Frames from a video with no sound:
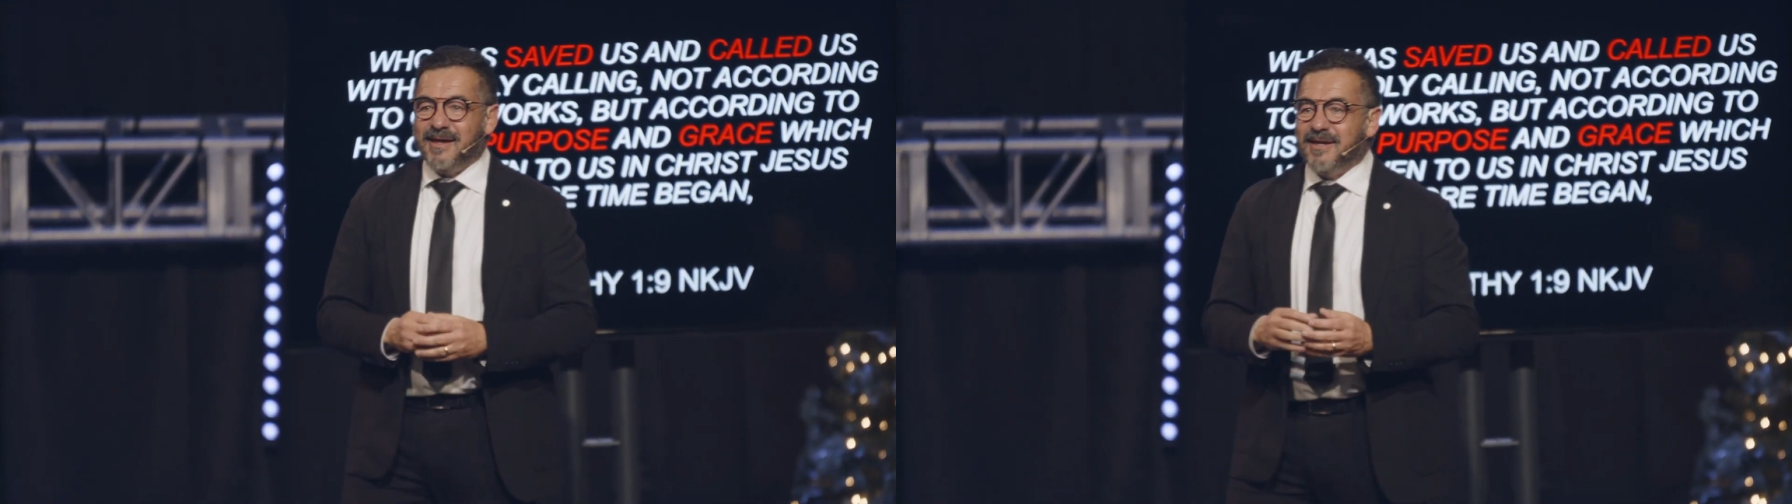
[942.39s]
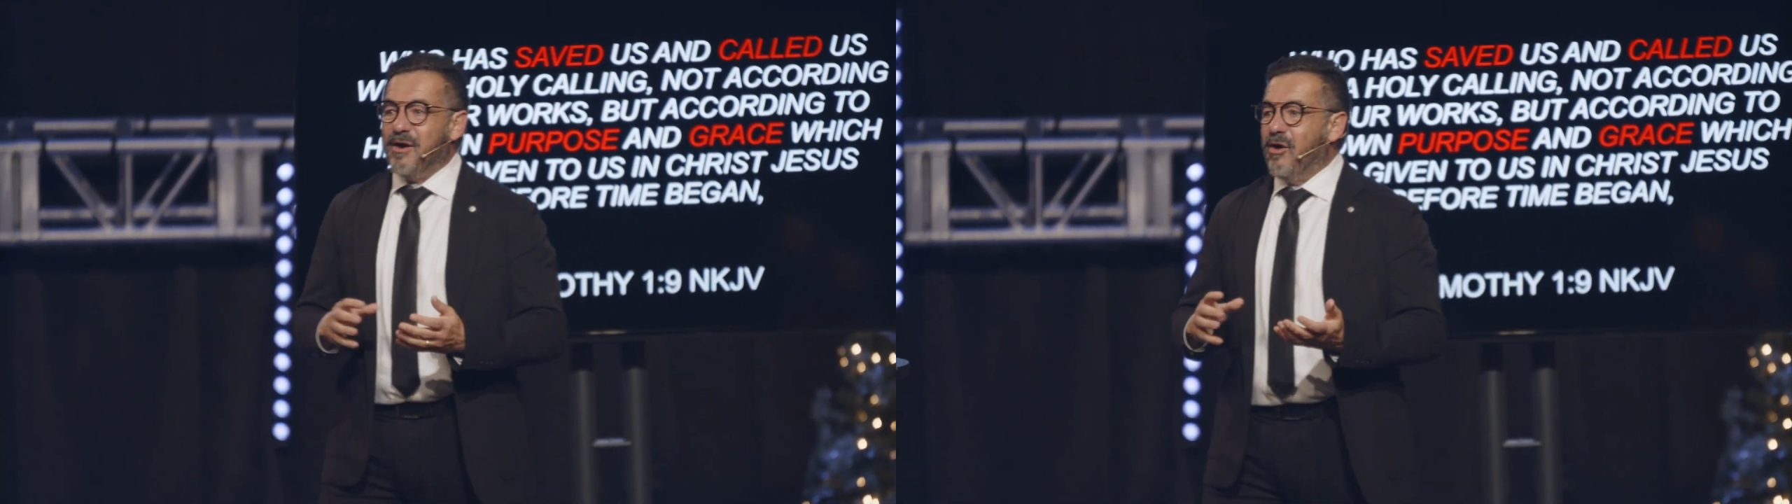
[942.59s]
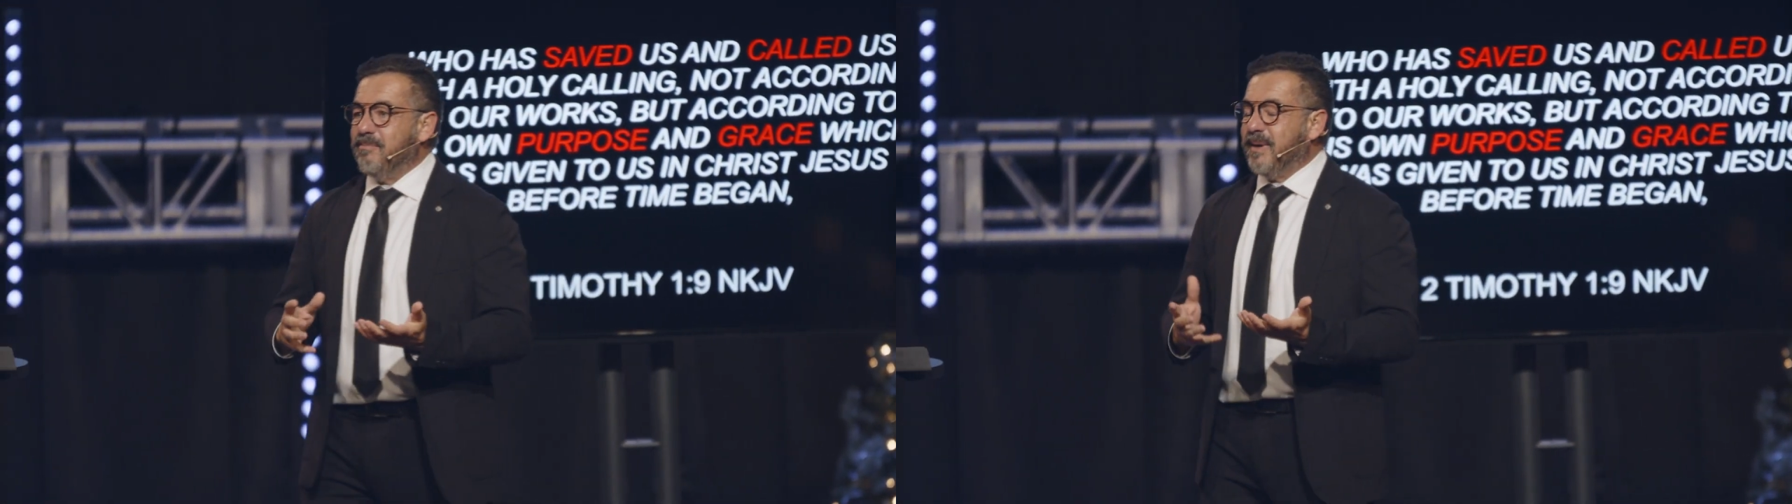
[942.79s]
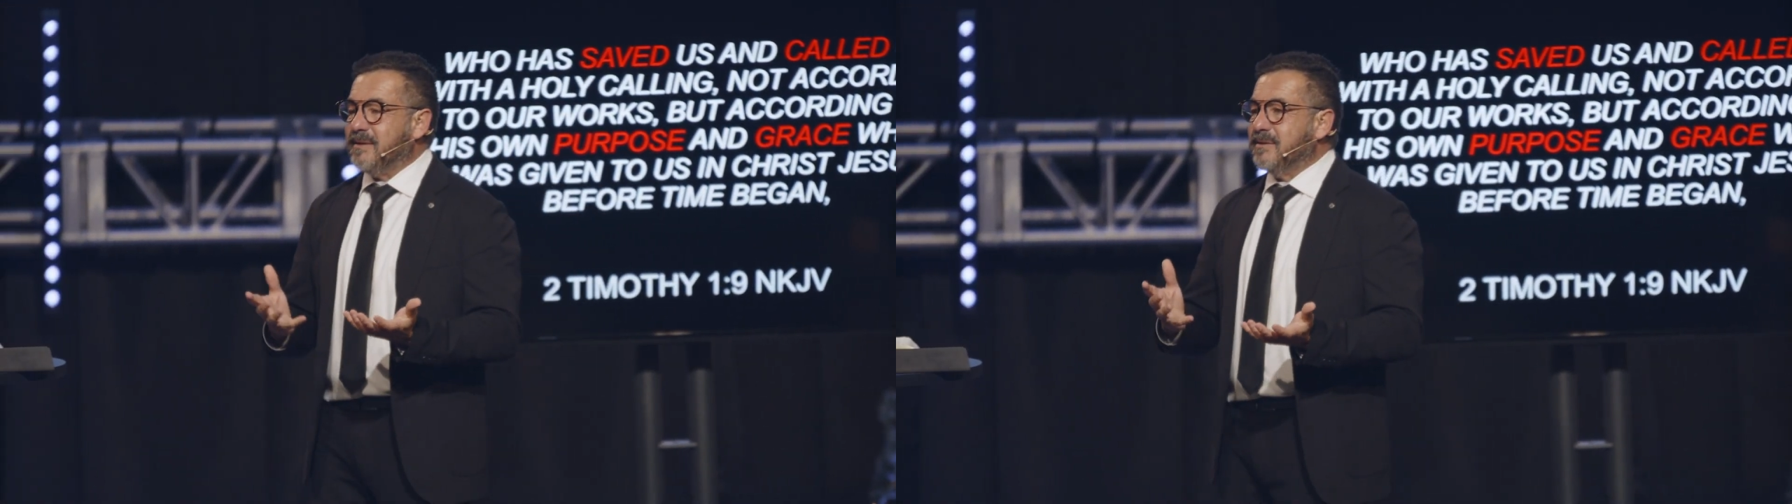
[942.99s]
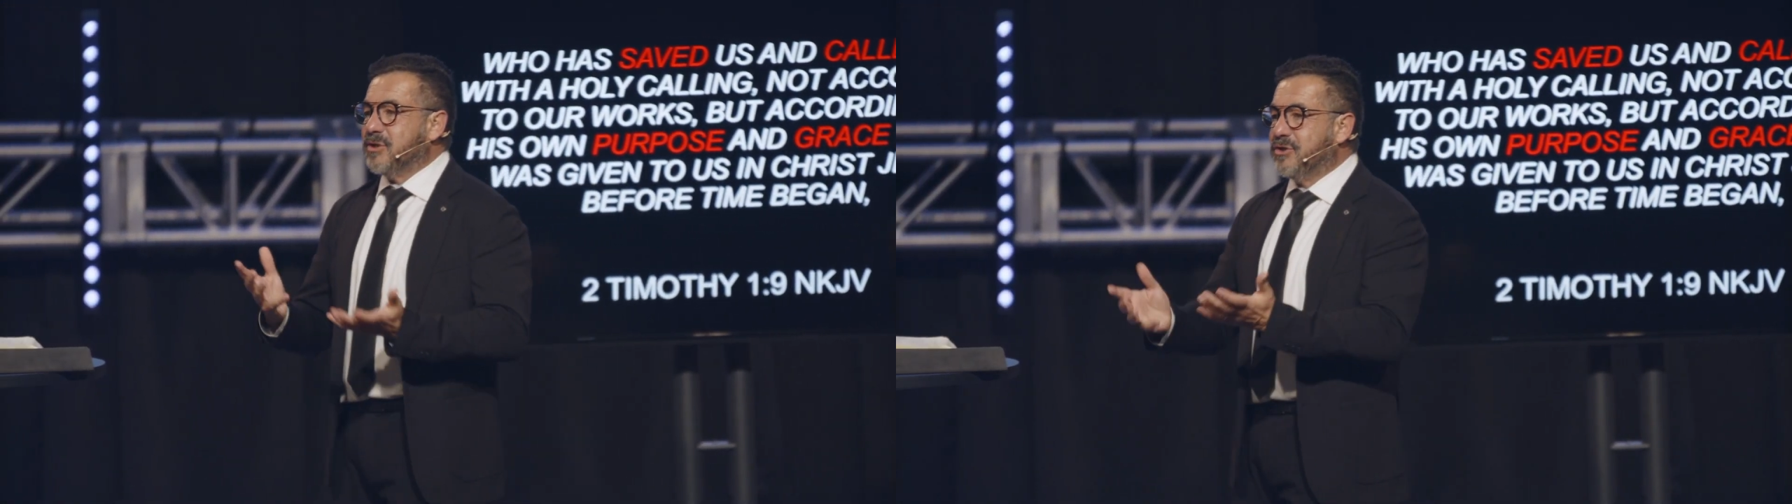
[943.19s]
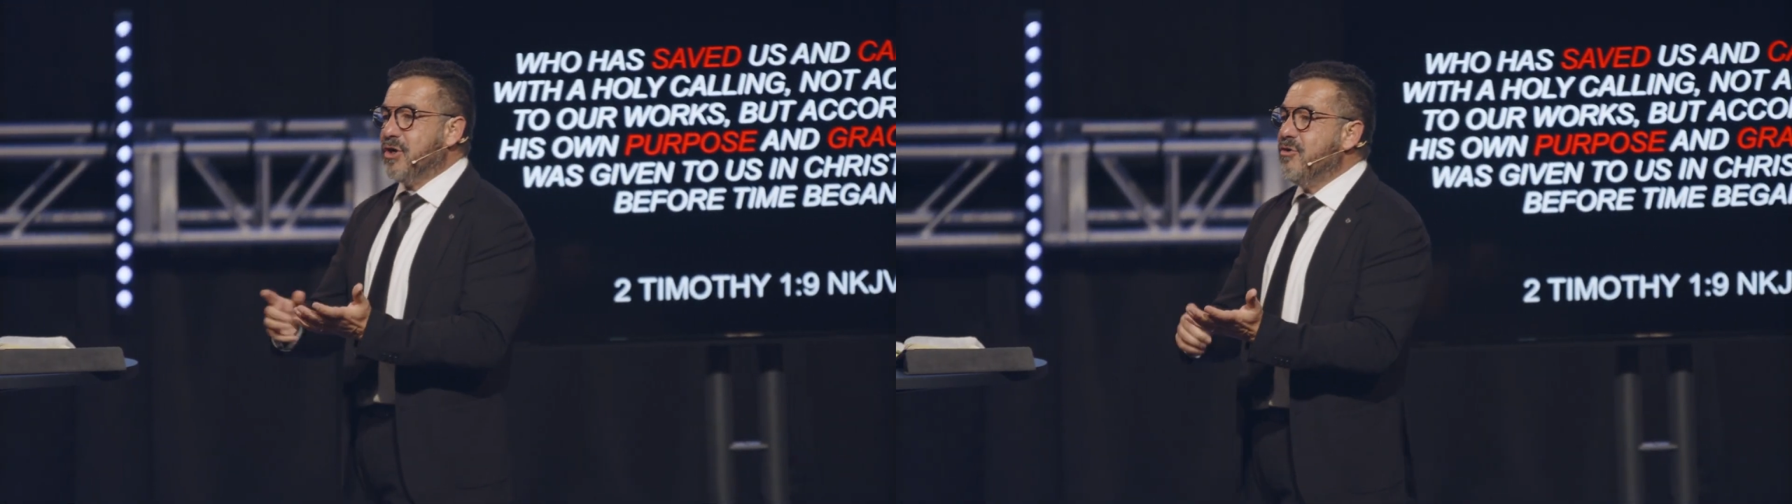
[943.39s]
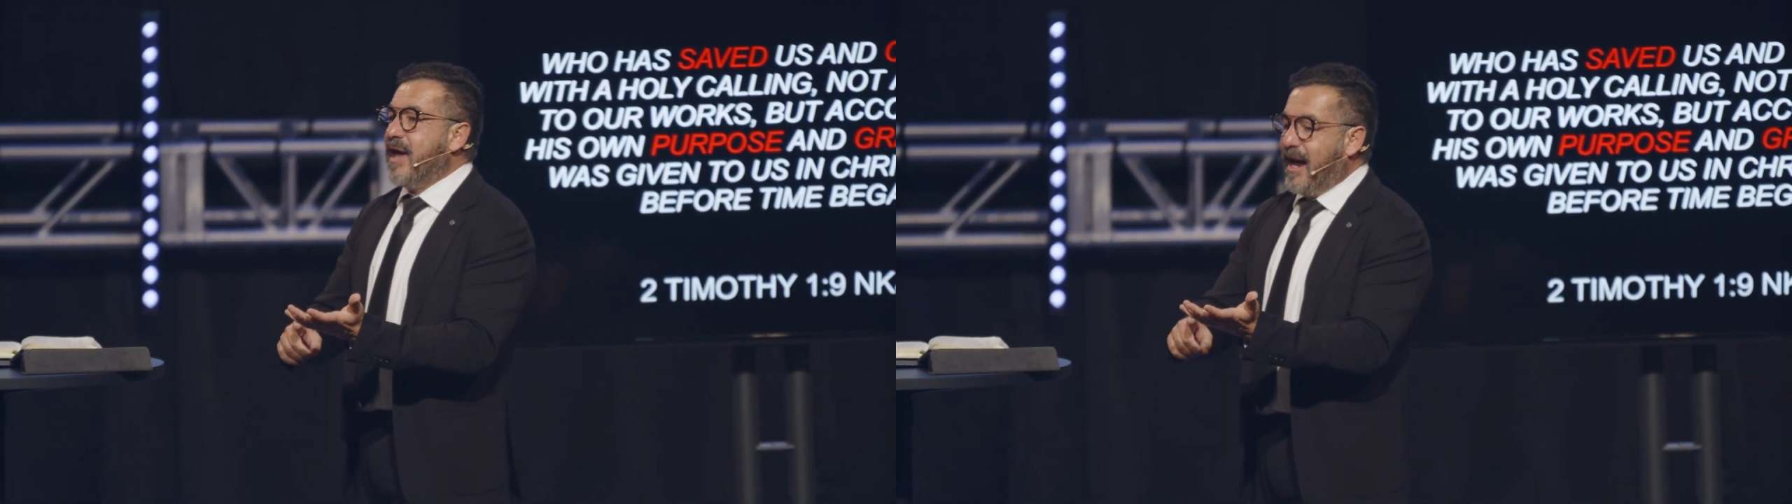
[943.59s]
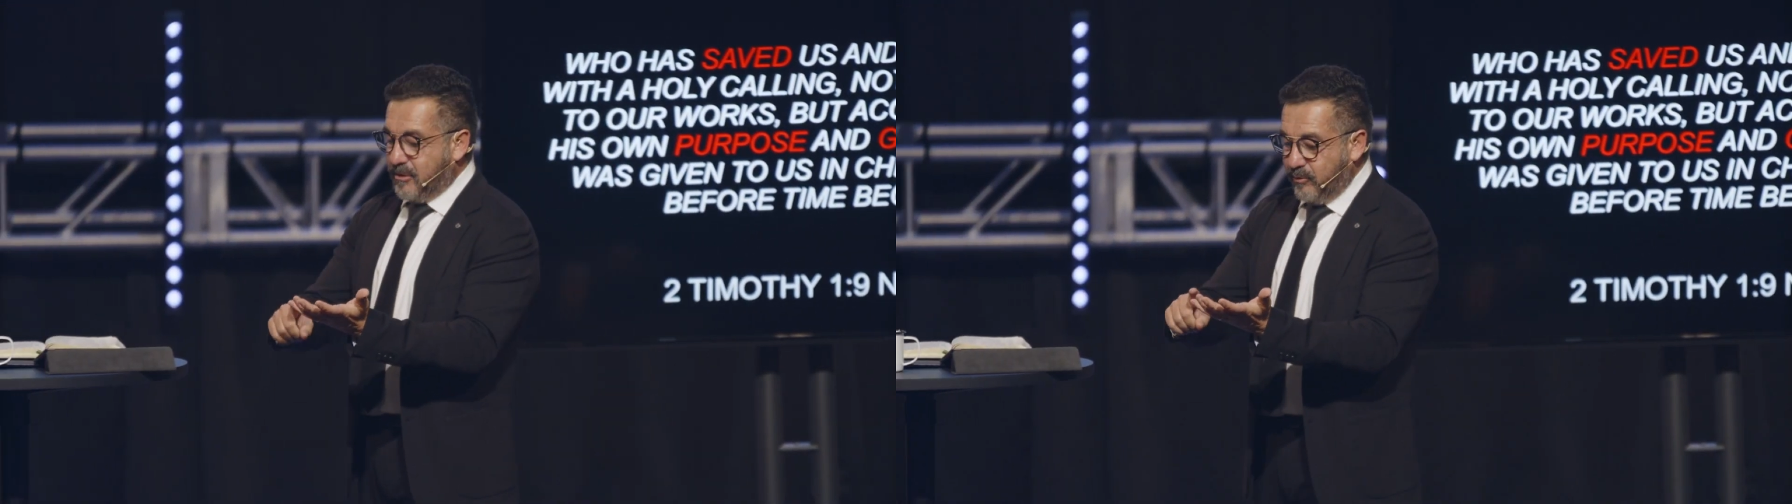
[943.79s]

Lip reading: You know, but to do that,